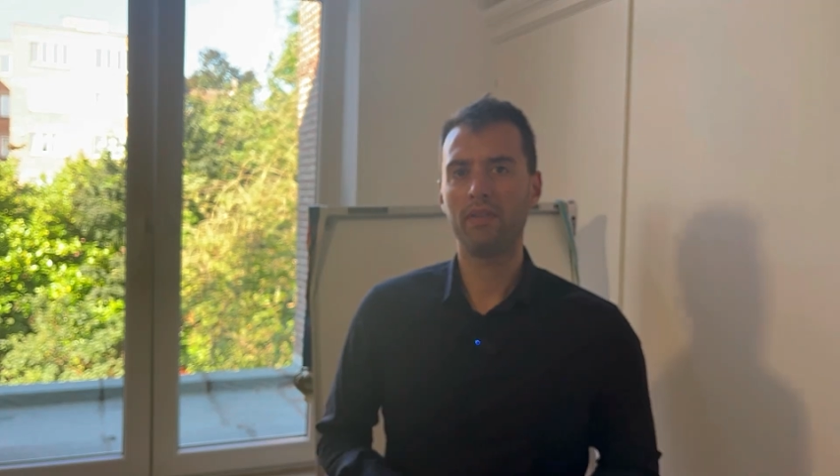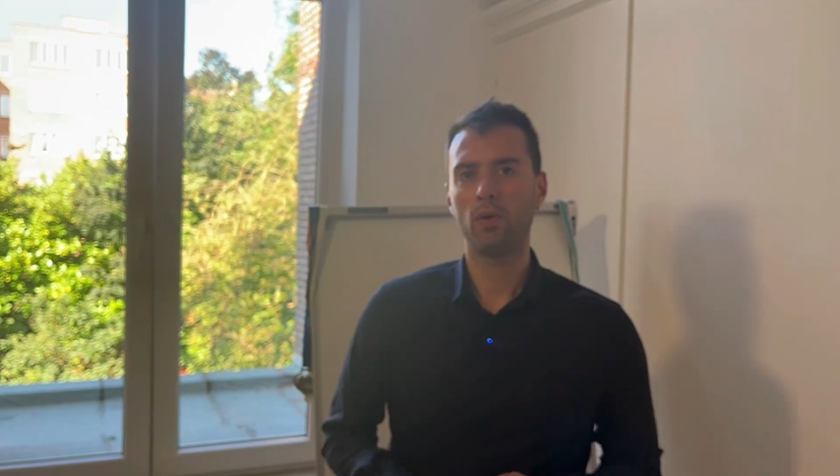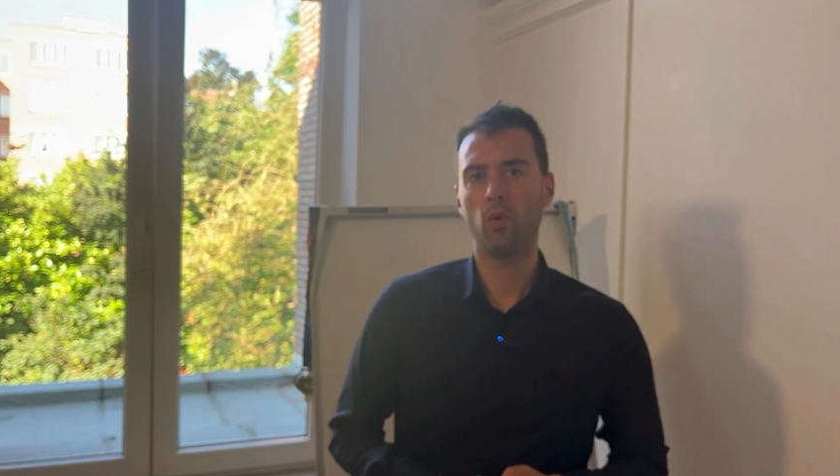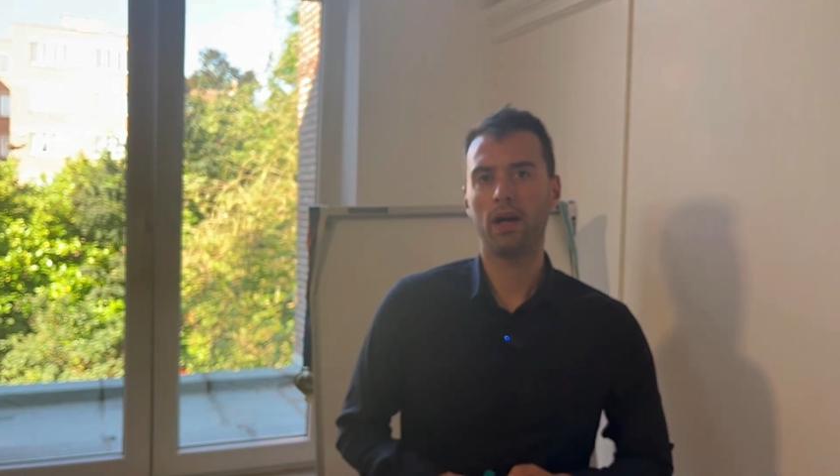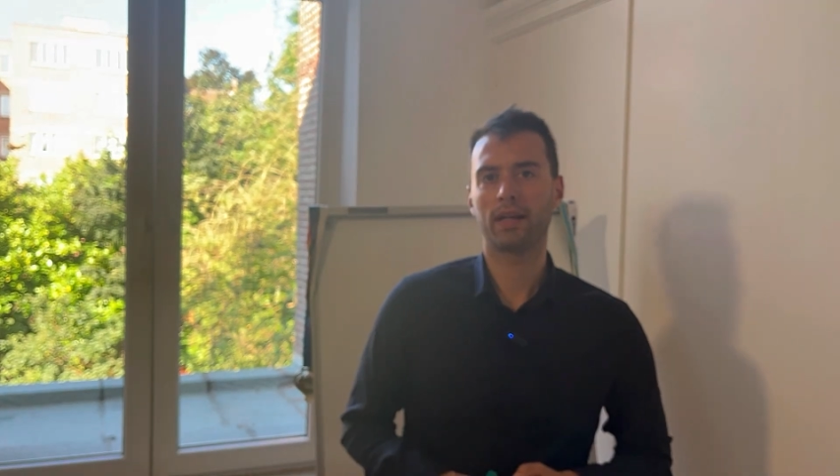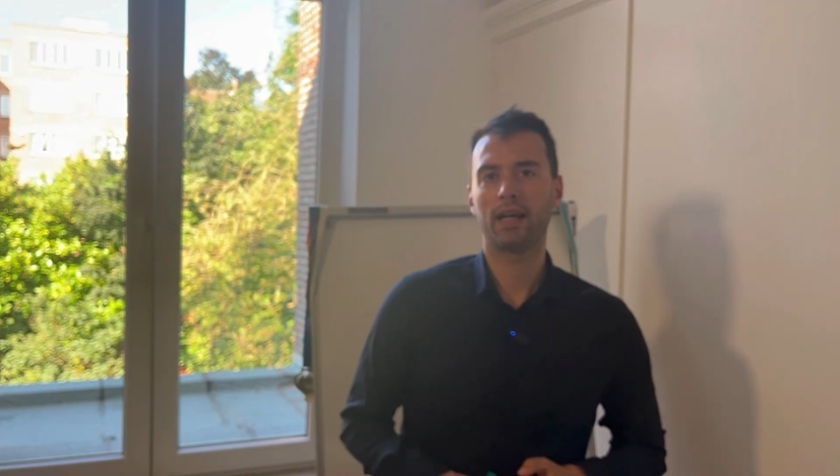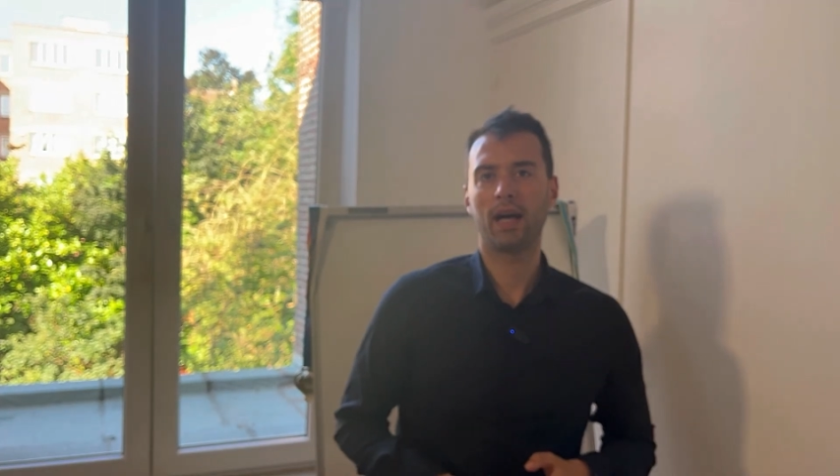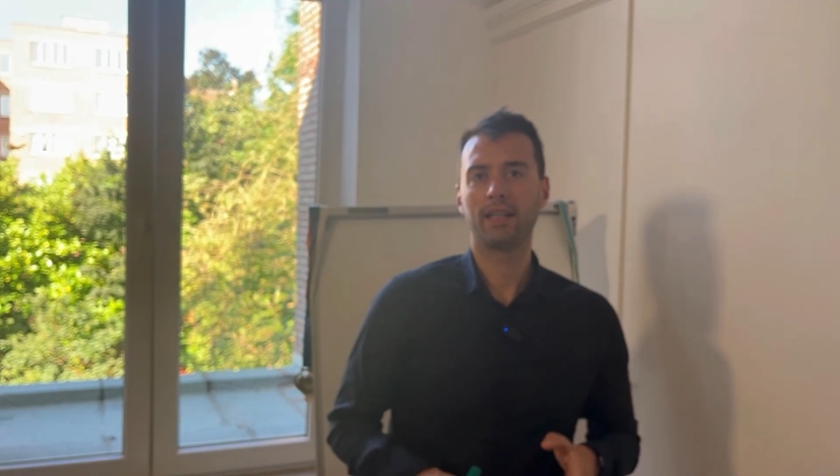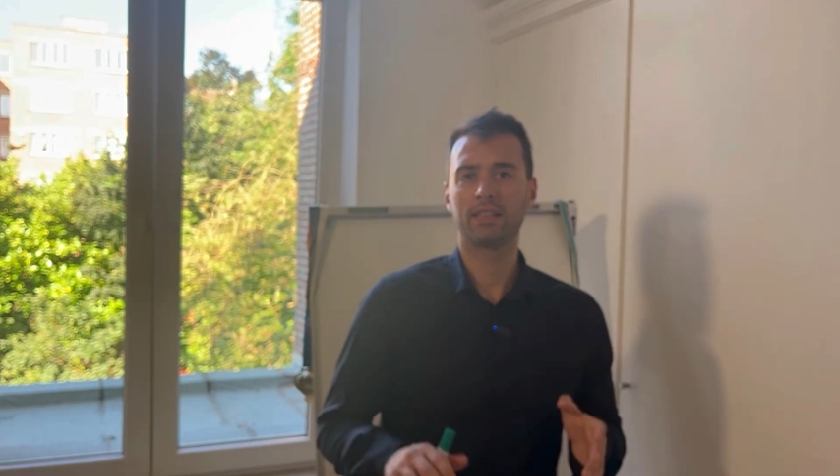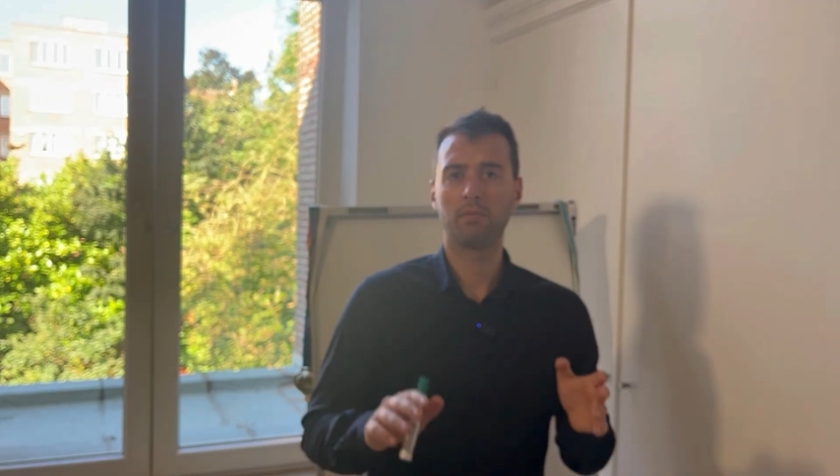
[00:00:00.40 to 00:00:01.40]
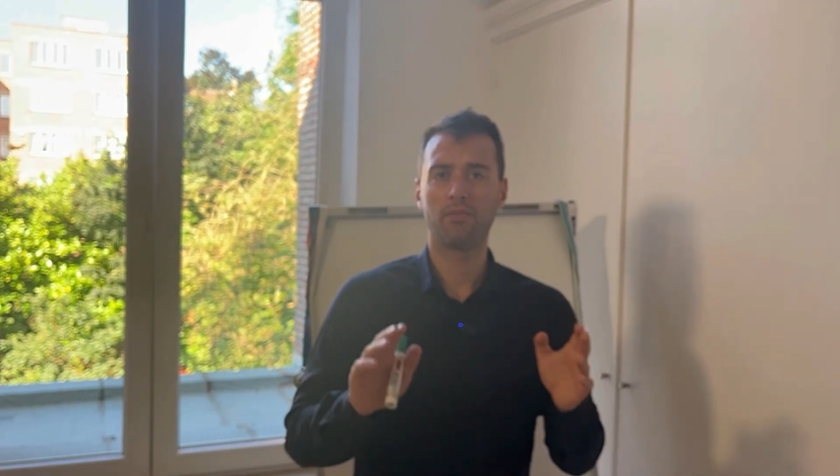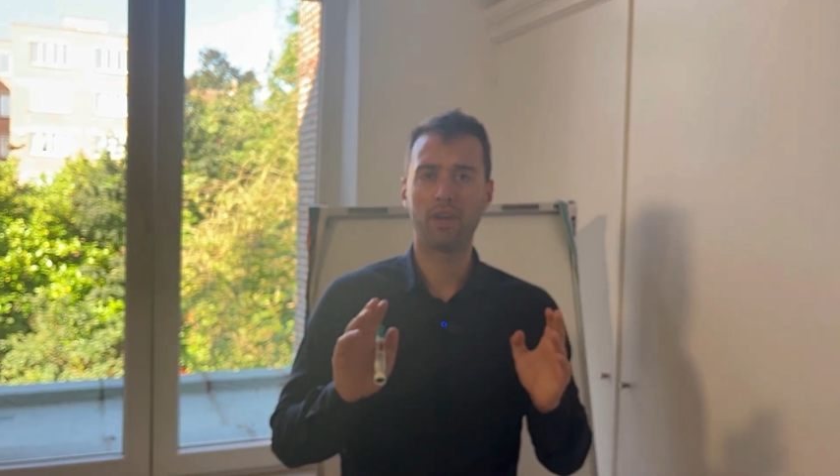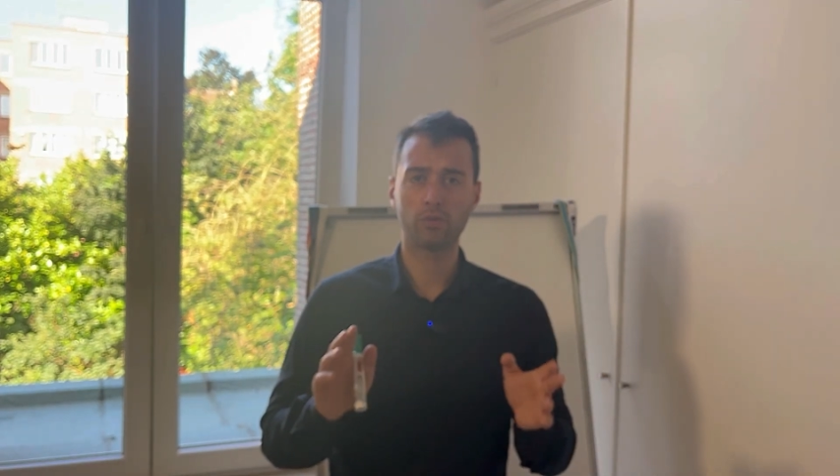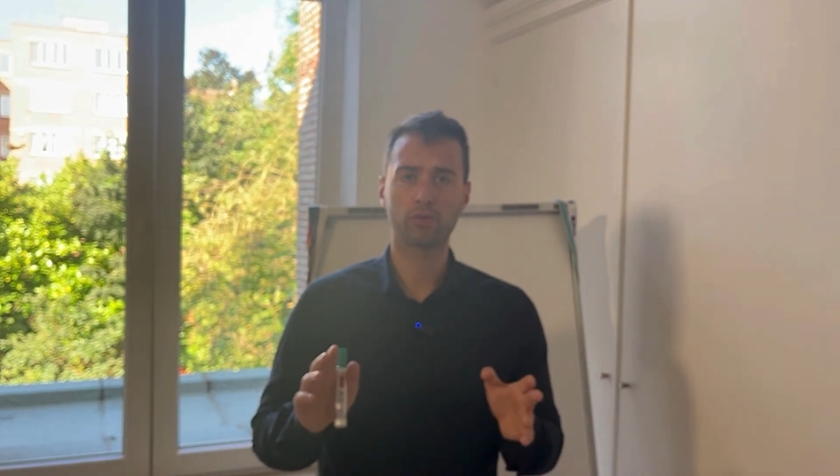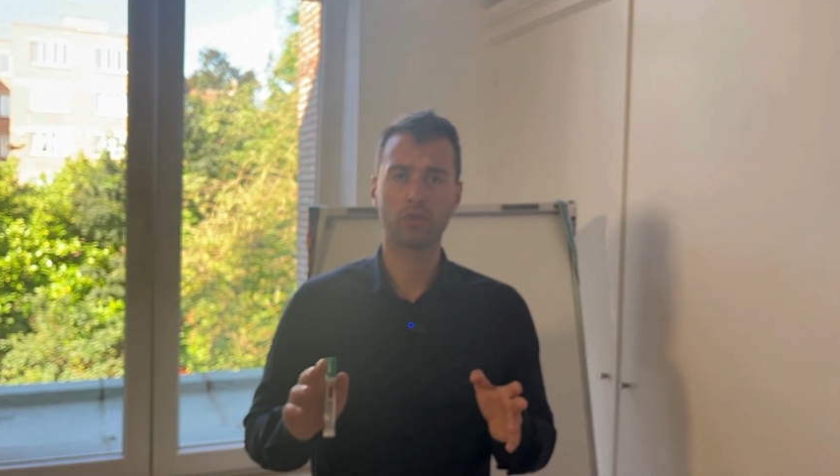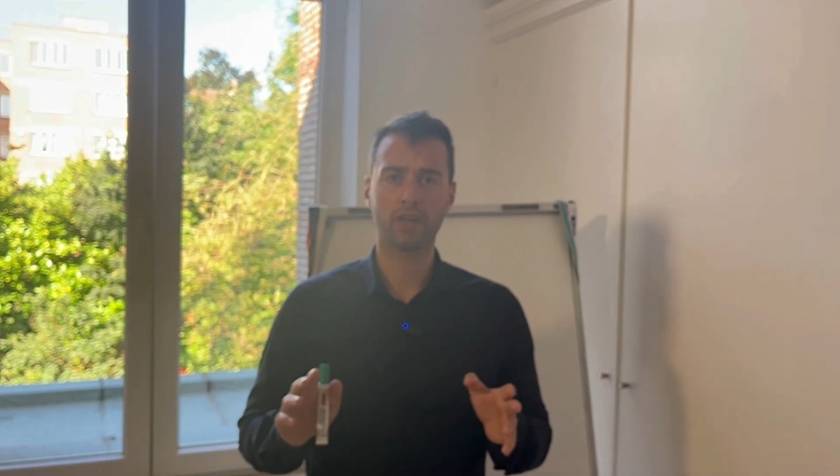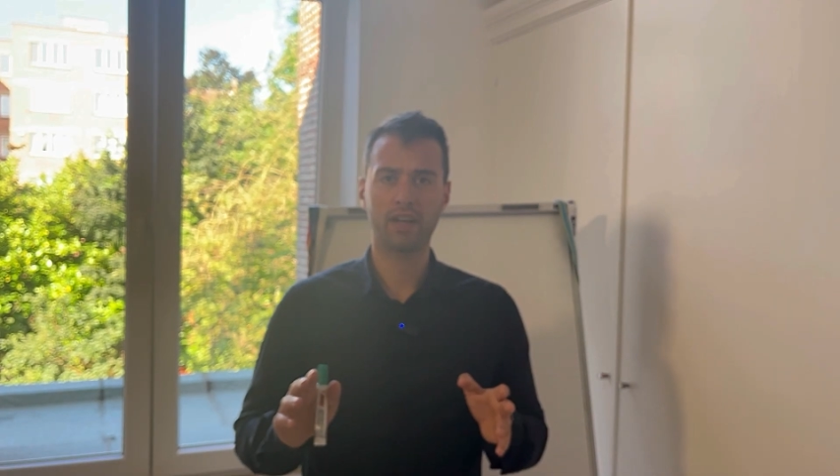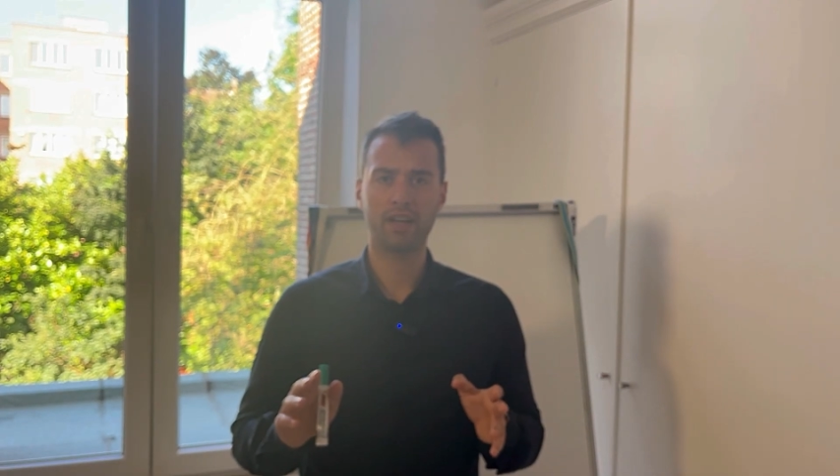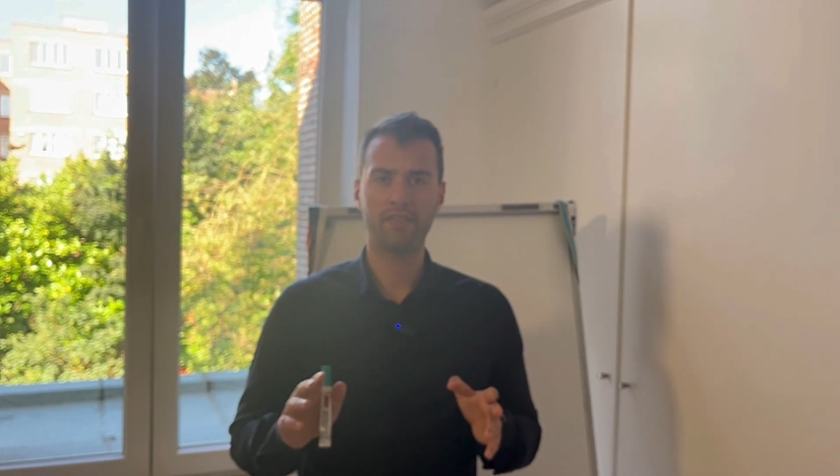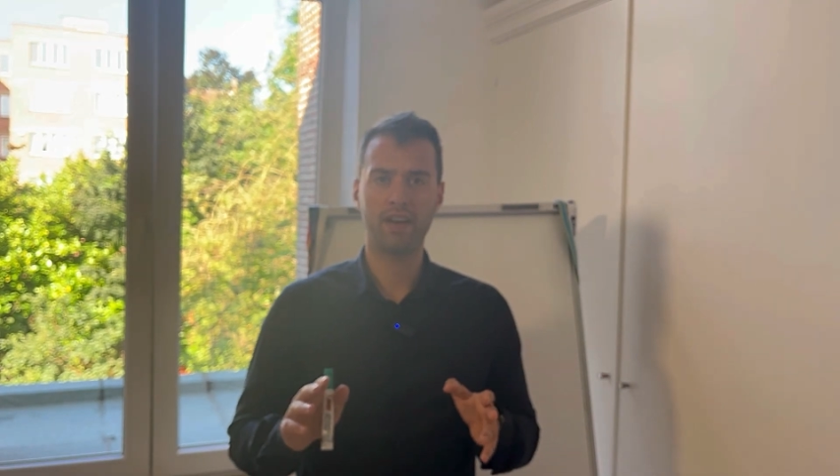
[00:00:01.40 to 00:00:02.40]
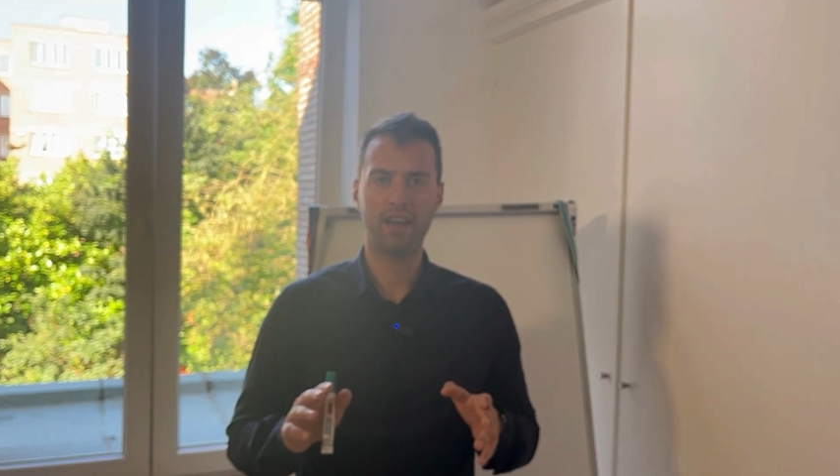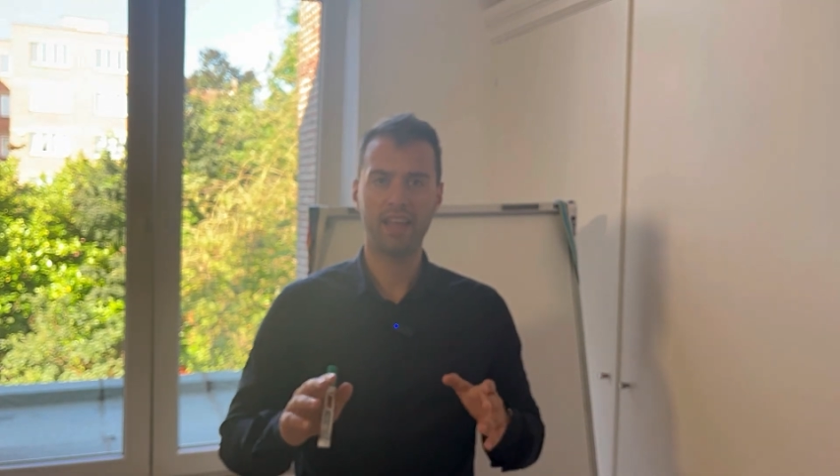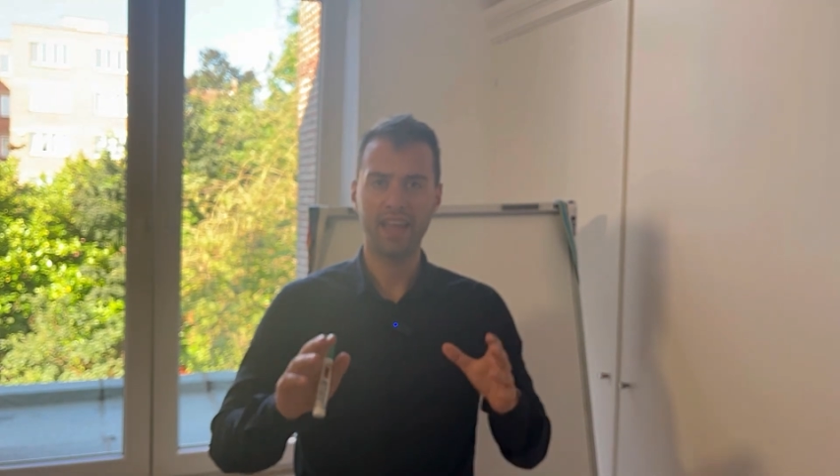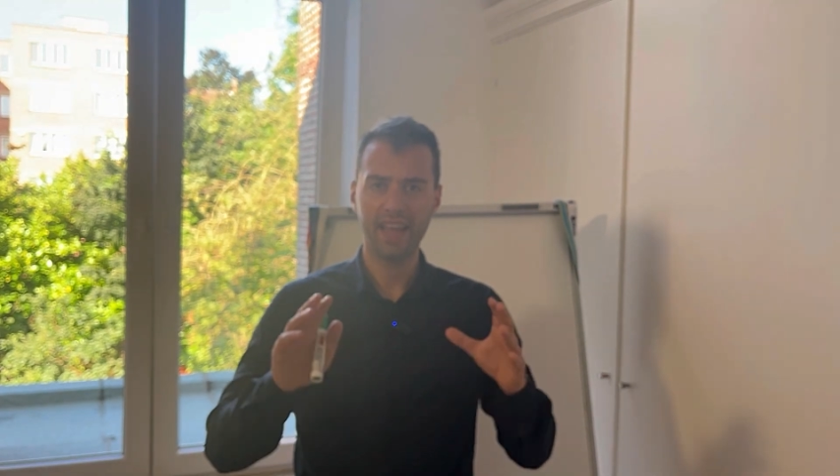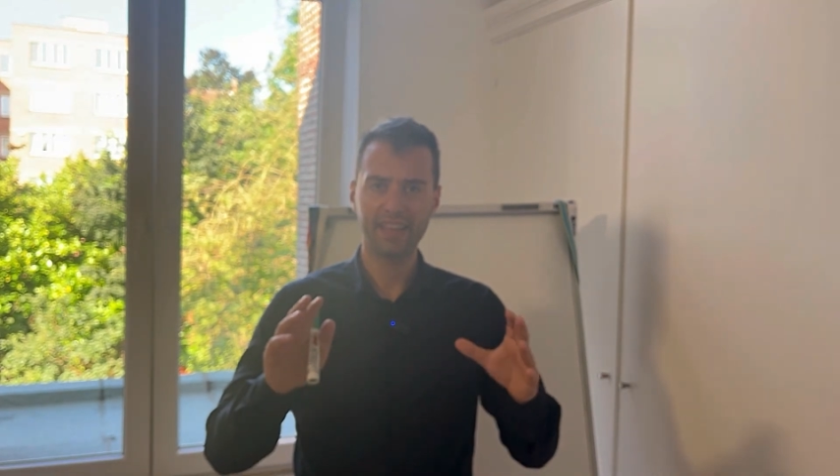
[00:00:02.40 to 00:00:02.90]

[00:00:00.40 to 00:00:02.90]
everyone guys, I'm Fausto Carnevale,